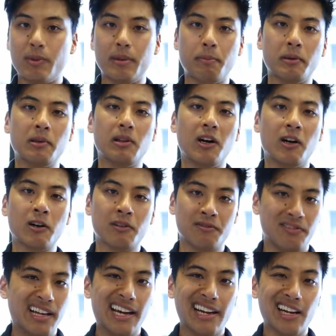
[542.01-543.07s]
people are
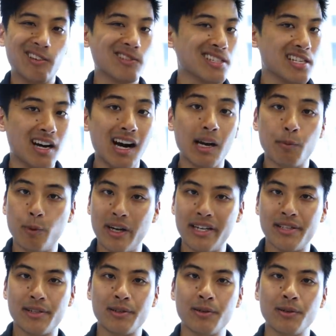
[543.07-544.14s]
flat out time
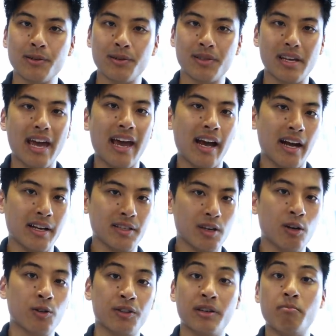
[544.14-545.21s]
wasters and
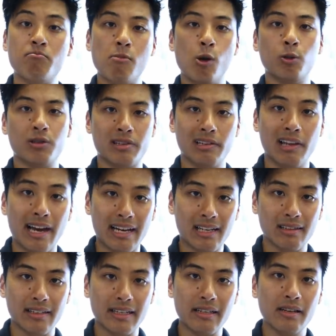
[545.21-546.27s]
are the most
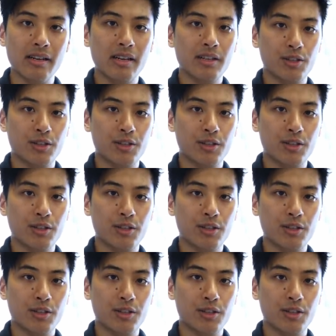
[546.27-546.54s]
likely